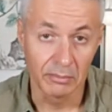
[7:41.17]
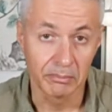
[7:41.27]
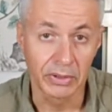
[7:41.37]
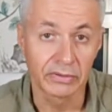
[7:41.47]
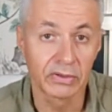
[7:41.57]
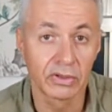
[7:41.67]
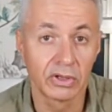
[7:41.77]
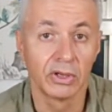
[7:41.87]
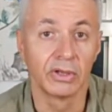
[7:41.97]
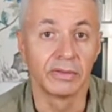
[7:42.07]
But
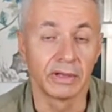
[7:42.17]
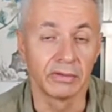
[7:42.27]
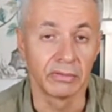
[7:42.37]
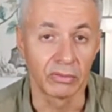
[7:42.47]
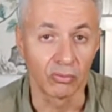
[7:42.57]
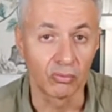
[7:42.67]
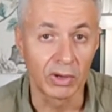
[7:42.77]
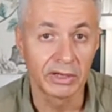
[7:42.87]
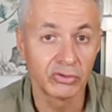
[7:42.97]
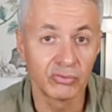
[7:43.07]
there is
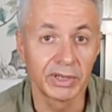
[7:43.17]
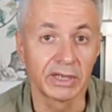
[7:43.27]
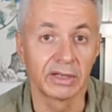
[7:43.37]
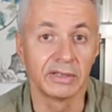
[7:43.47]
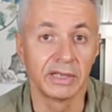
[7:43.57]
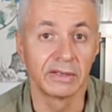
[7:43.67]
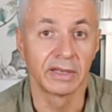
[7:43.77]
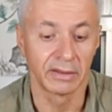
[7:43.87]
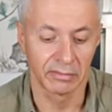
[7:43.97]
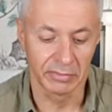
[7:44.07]
one drink that
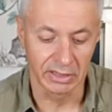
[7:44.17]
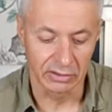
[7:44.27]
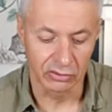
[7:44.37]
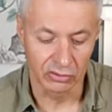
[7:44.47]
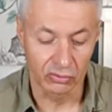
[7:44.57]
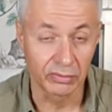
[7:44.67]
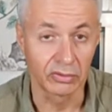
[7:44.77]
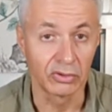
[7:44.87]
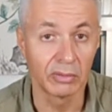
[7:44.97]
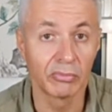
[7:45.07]
has made it to the
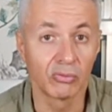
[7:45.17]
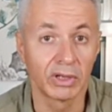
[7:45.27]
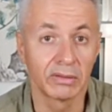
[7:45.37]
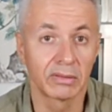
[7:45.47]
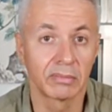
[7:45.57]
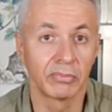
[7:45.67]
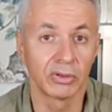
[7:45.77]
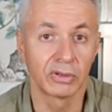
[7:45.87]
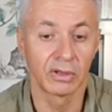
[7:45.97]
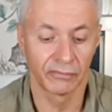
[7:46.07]
#1
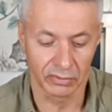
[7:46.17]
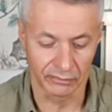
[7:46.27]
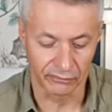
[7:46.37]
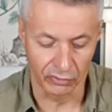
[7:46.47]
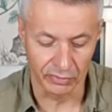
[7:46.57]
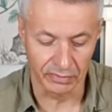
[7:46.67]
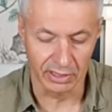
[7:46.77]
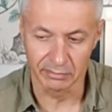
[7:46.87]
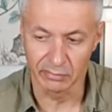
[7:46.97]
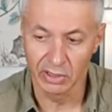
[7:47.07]
spot for the first
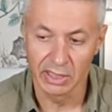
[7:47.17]
time